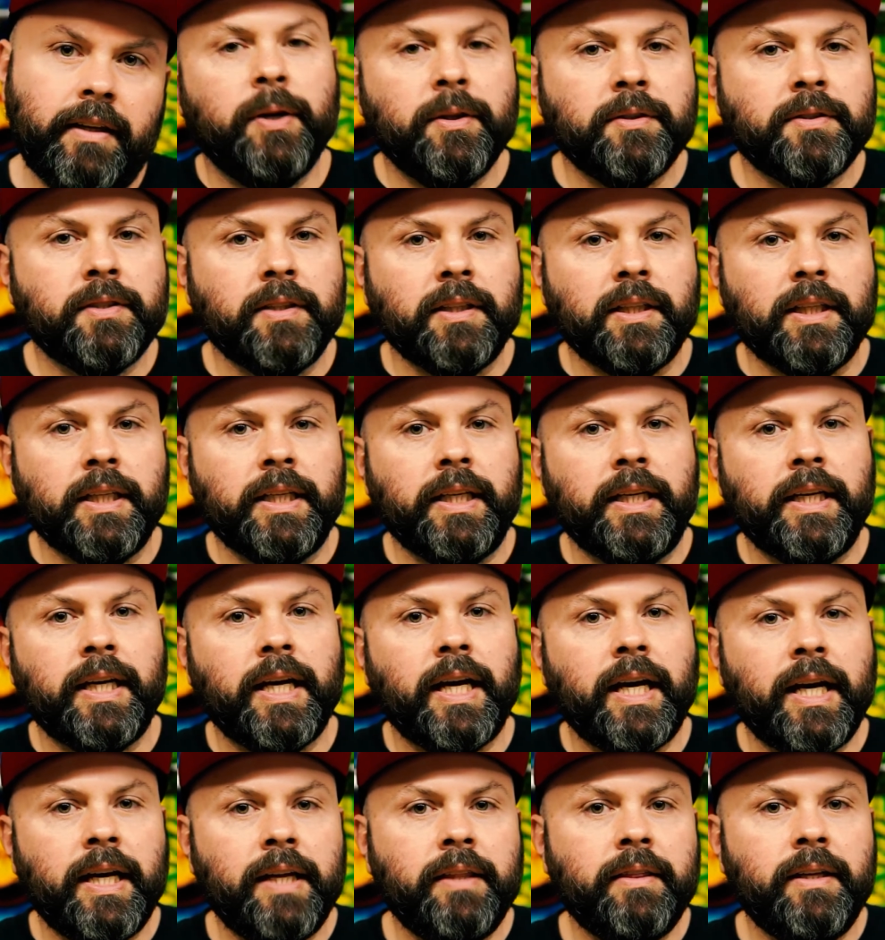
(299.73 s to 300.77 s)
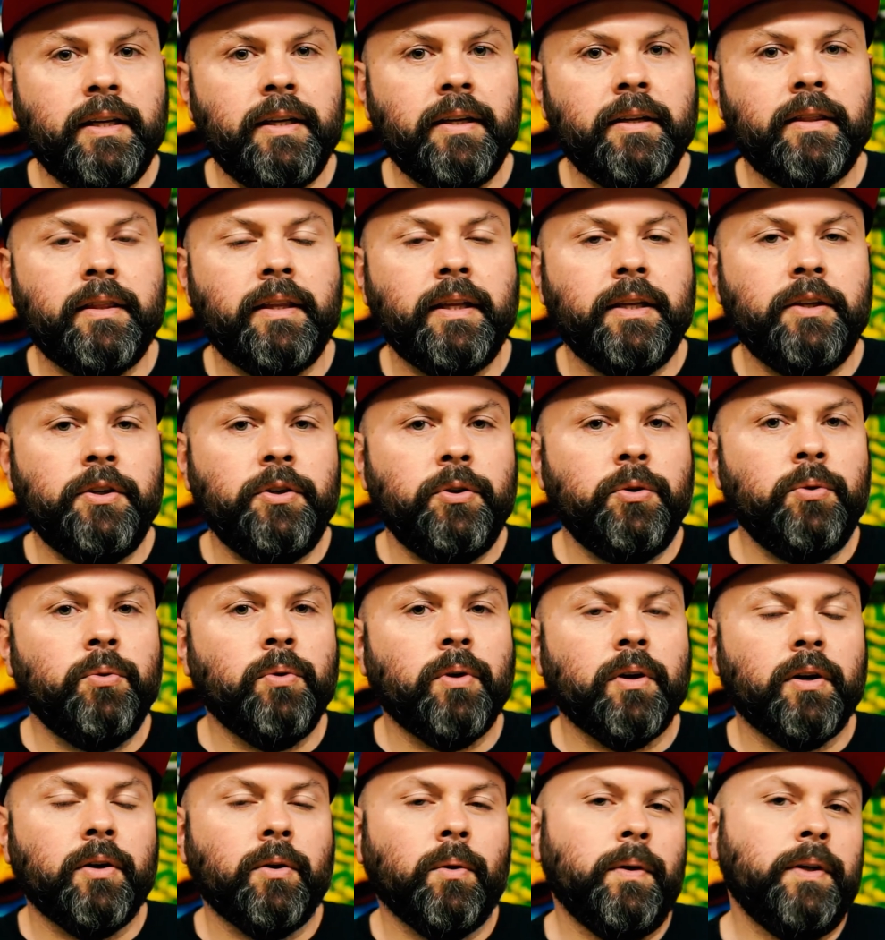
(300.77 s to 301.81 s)
Personally, I think that you
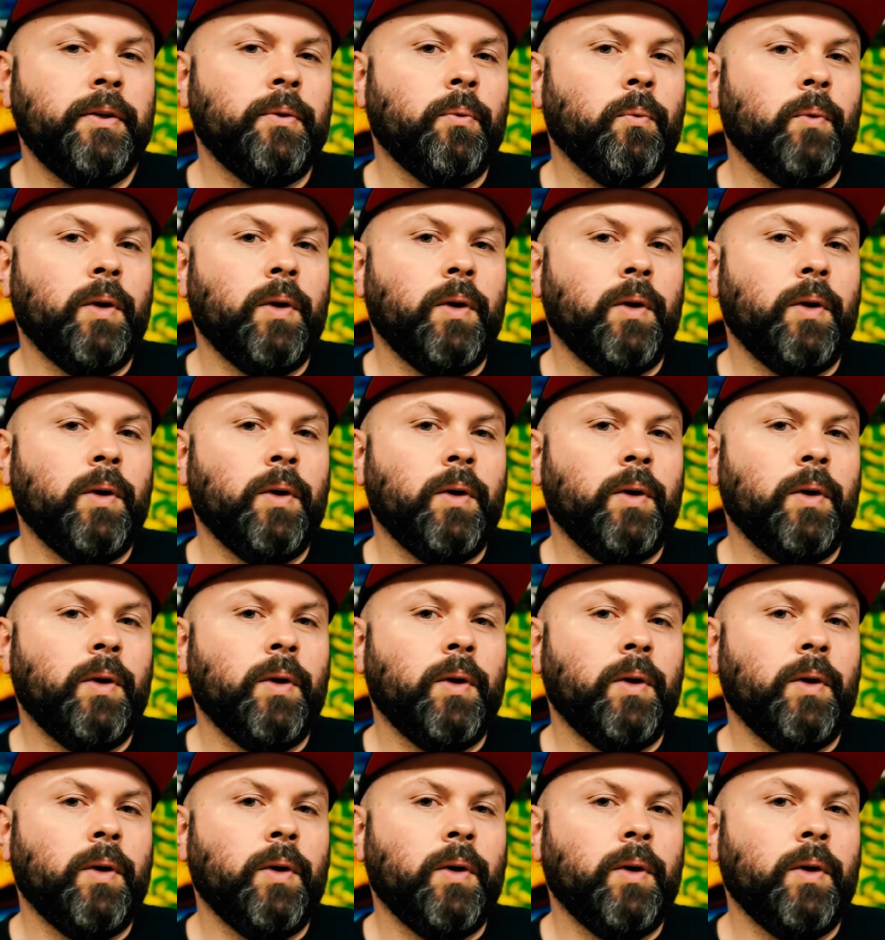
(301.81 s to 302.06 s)
are going to